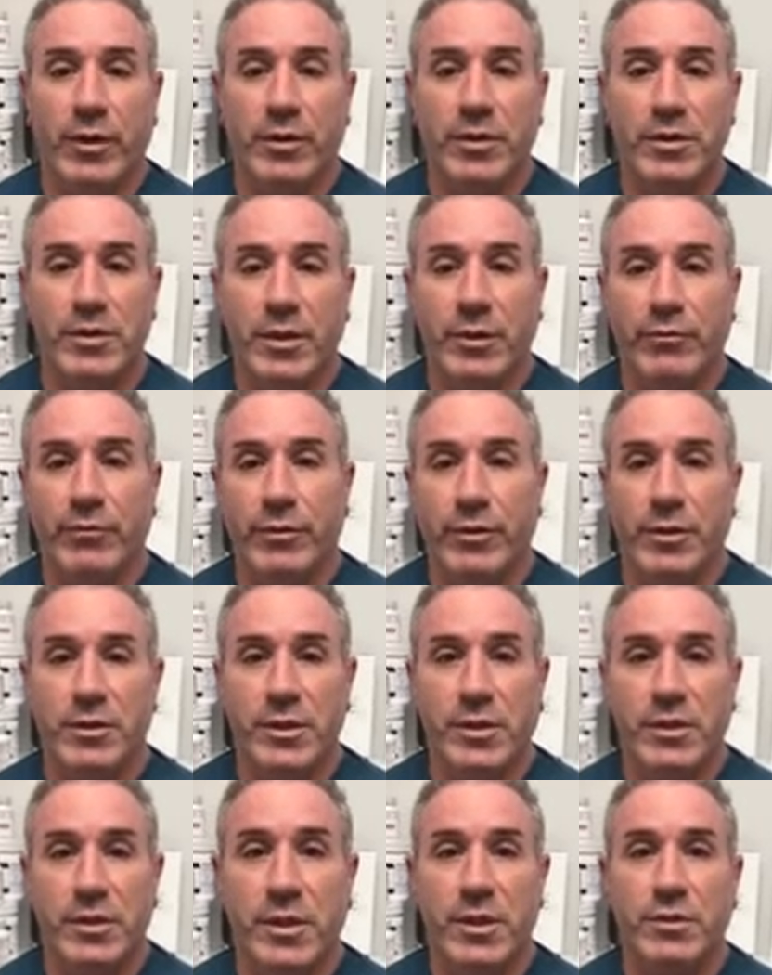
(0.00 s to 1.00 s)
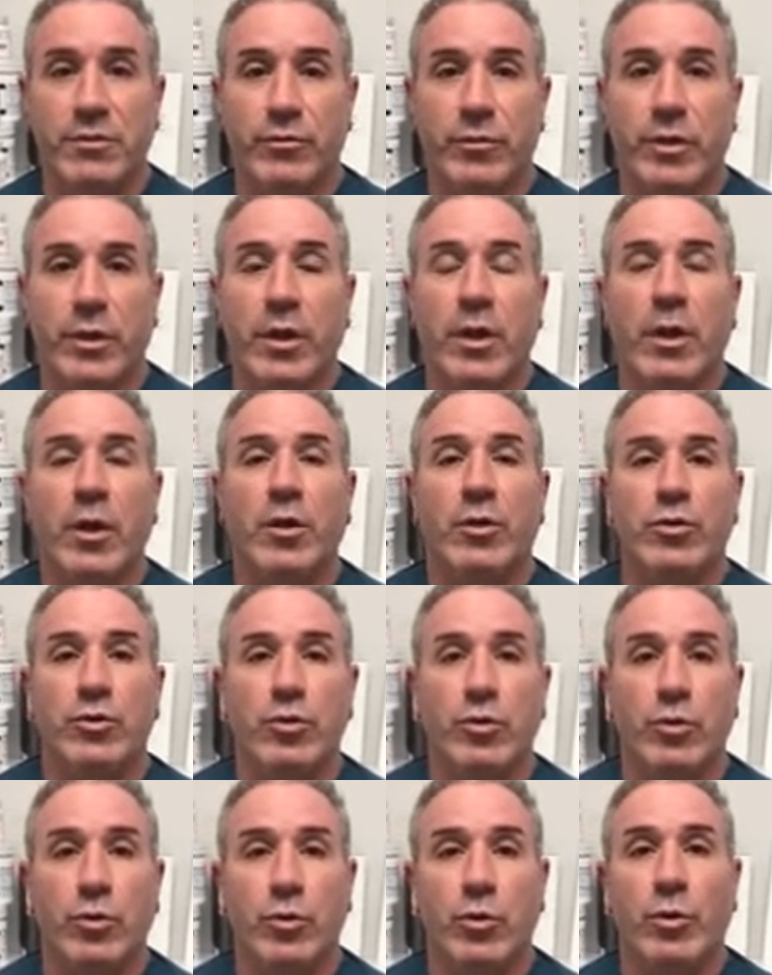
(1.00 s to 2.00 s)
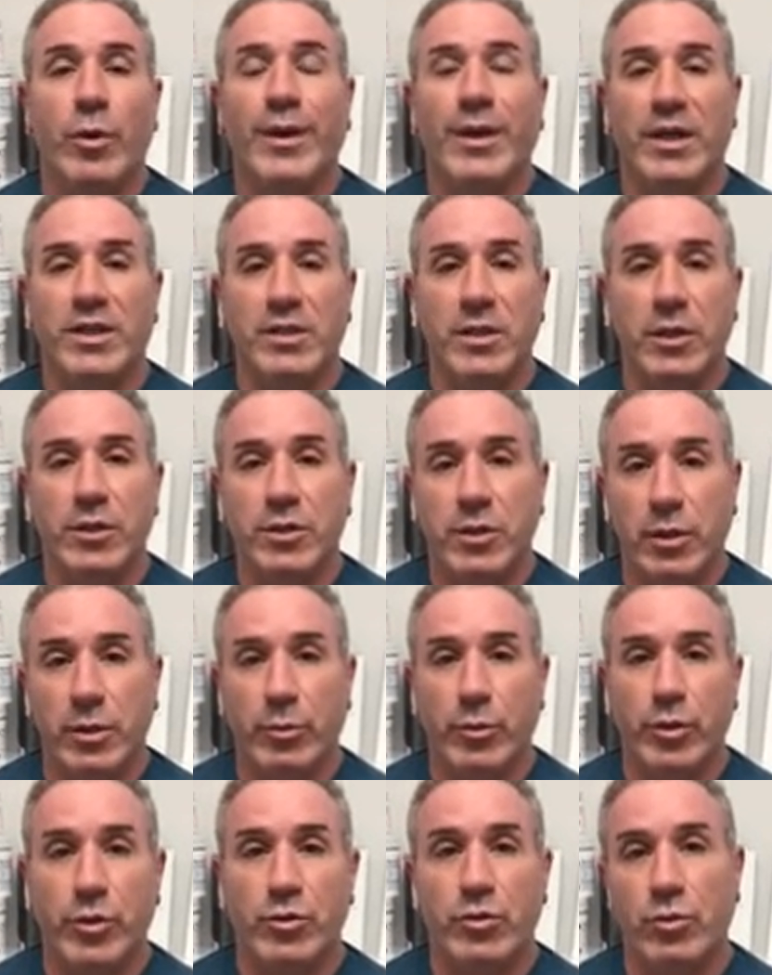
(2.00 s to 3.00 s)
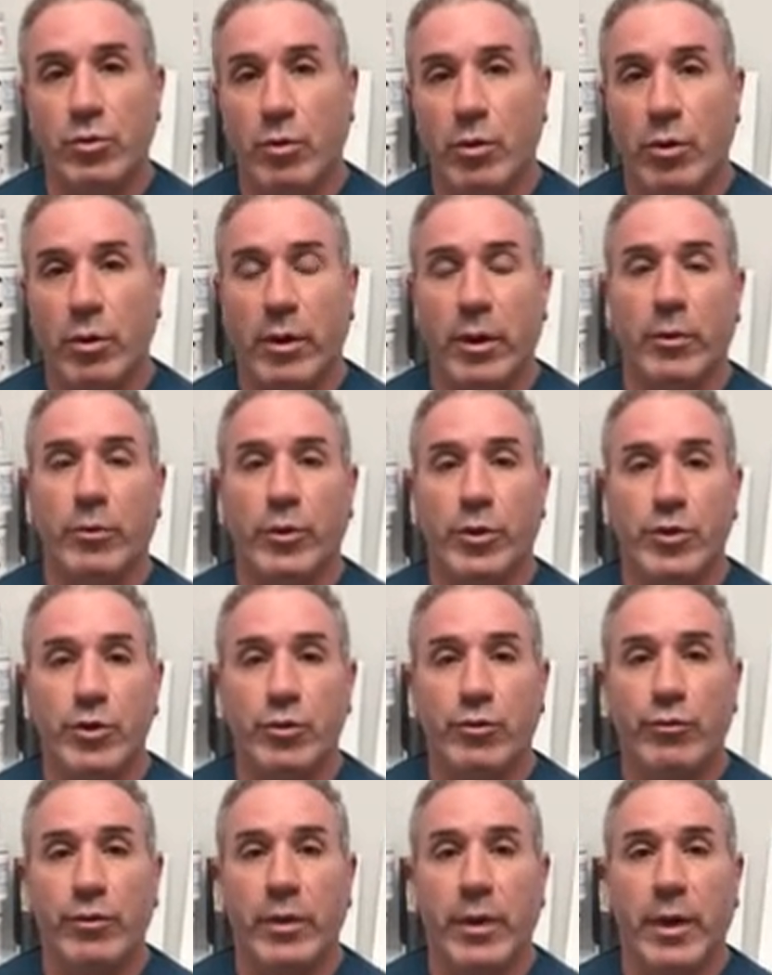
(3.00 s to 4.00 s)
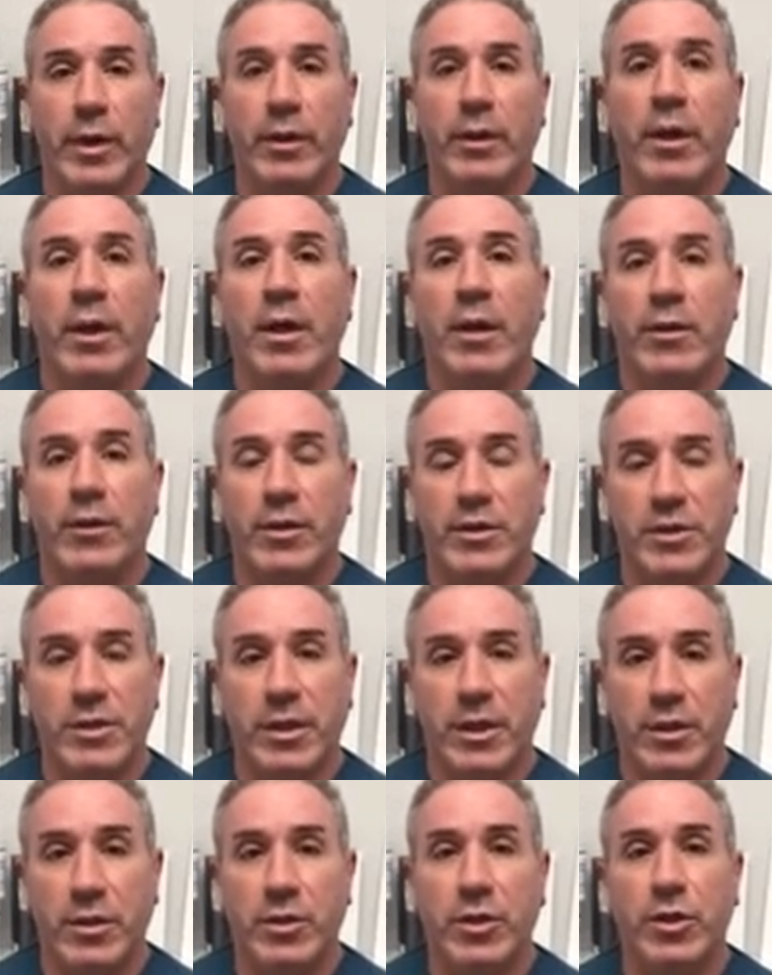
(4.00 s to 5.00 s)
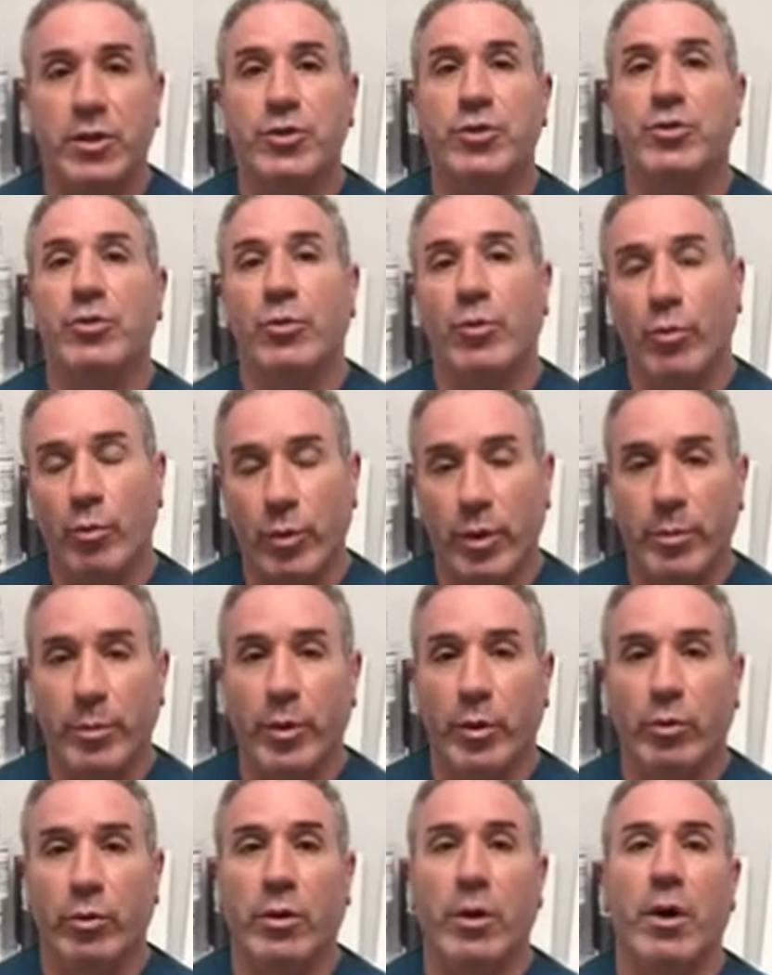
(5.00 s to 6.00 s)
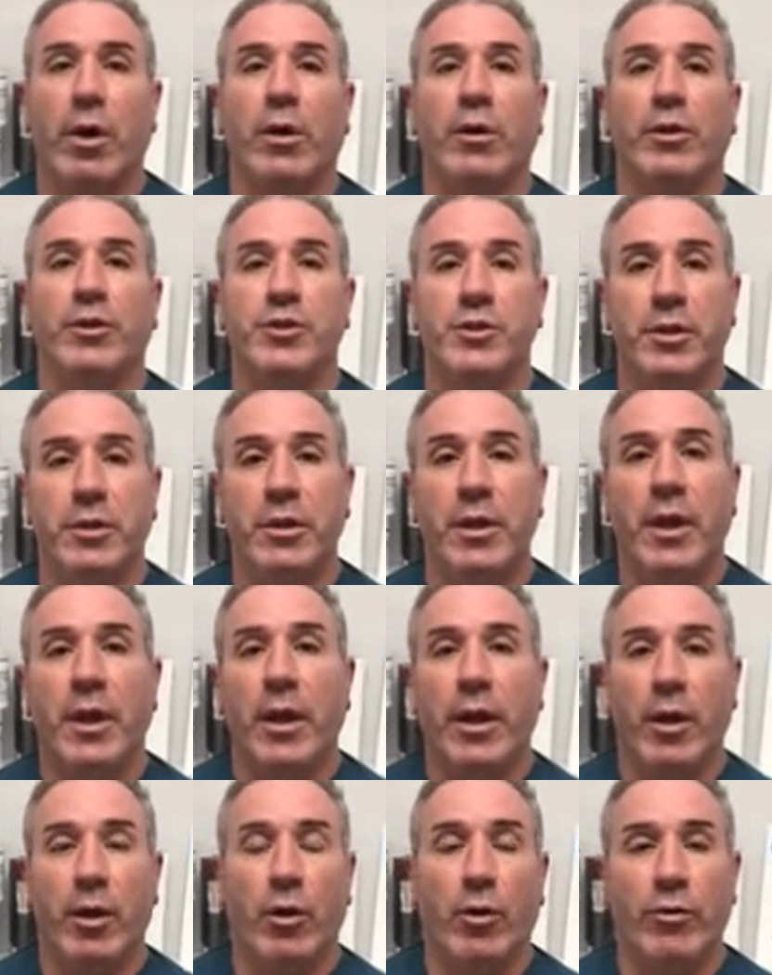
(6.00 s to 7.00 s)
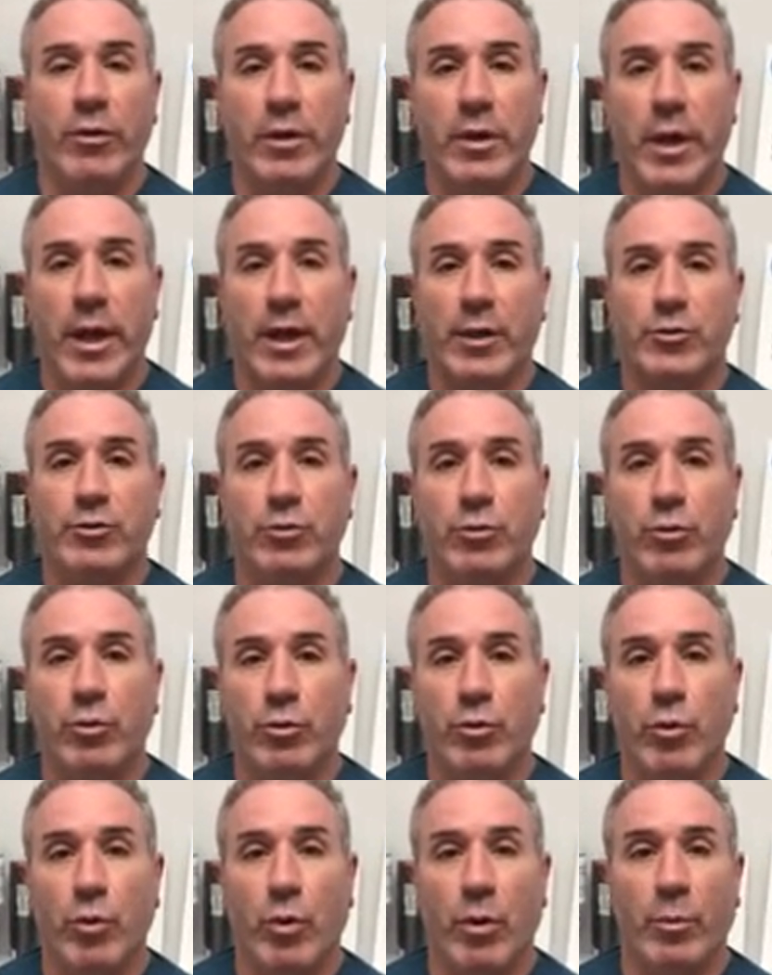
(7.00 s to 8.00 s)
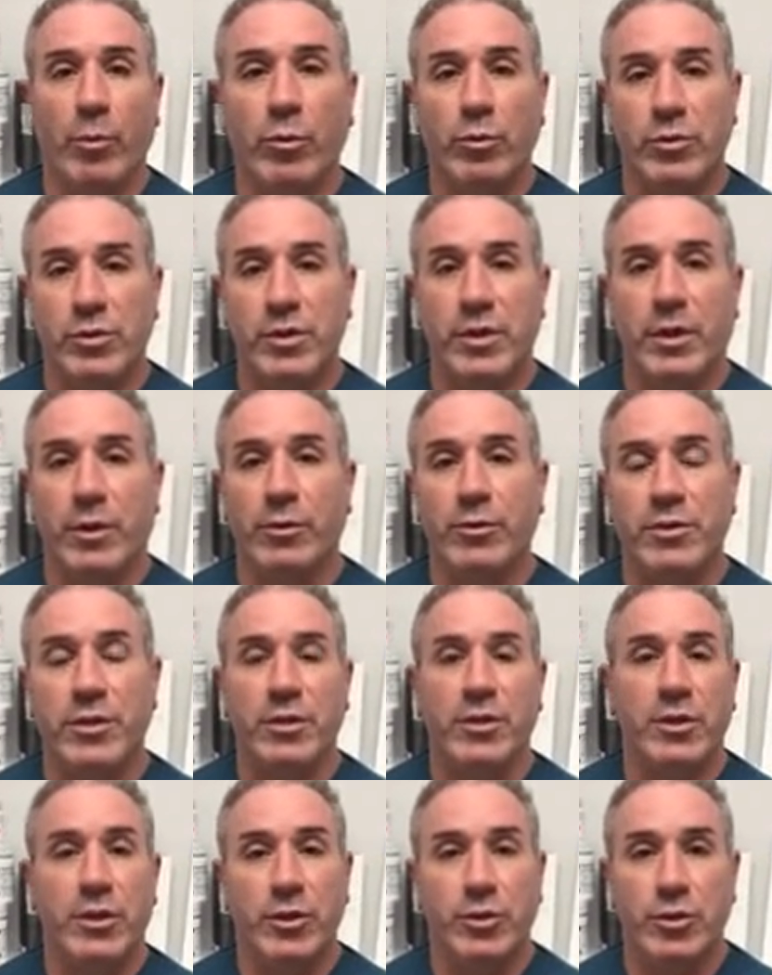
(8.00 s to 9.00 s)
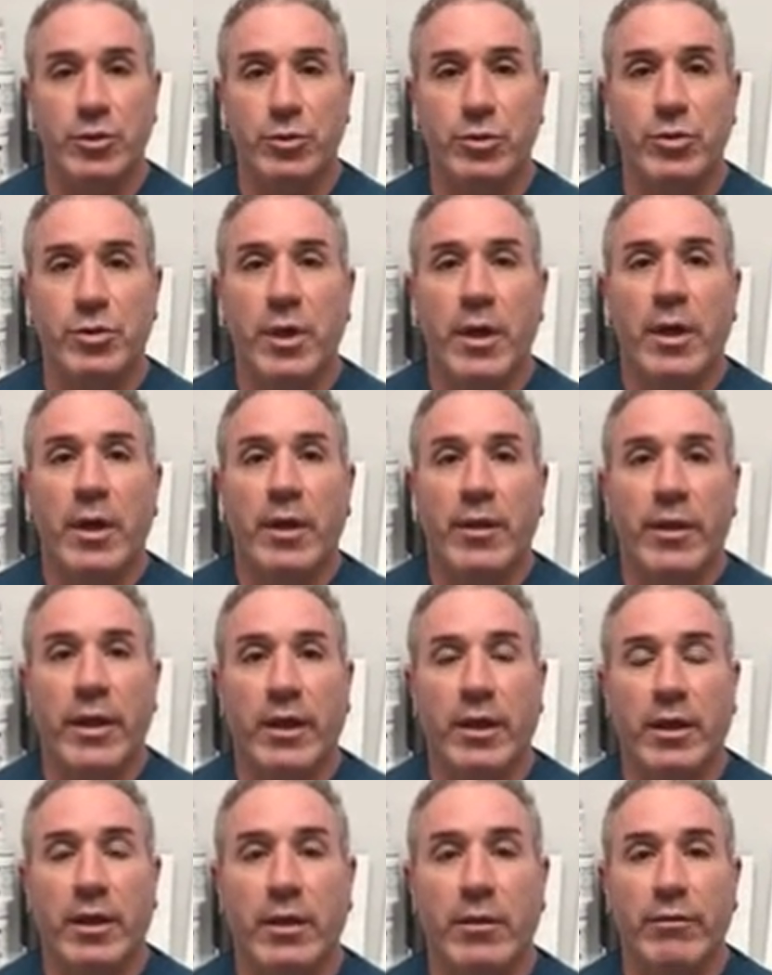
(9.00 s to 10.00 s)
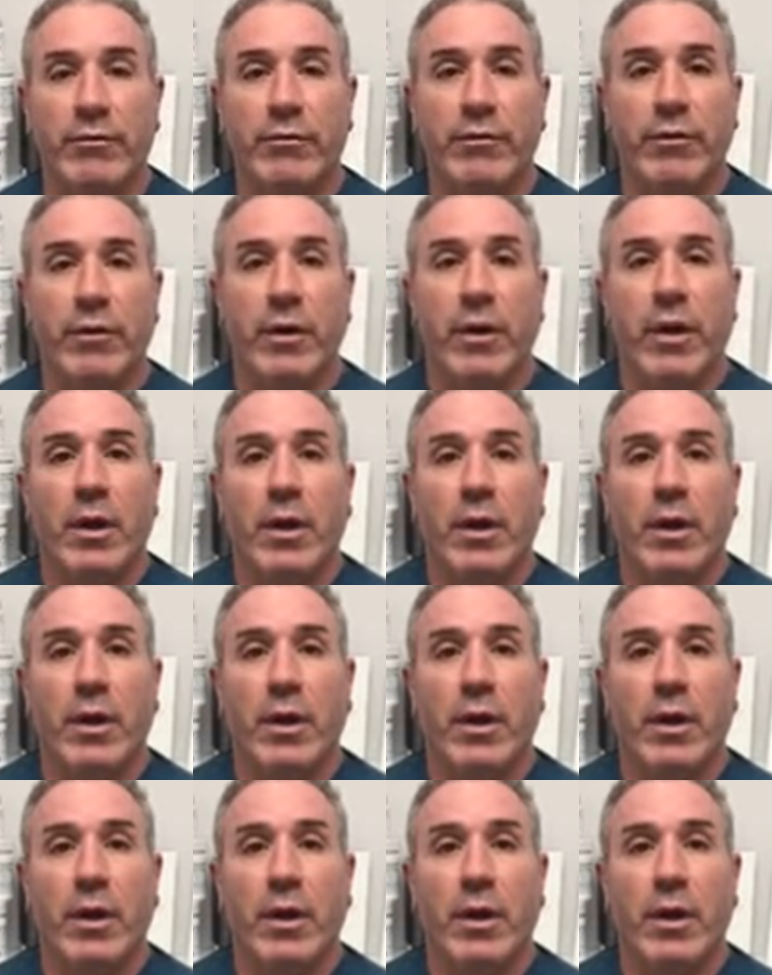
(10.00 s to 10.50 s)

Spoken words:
very safely and successfully to essentially restore and rejuvenate the skin tissue, rebuild collagen and all the natural normal cells and tissues that give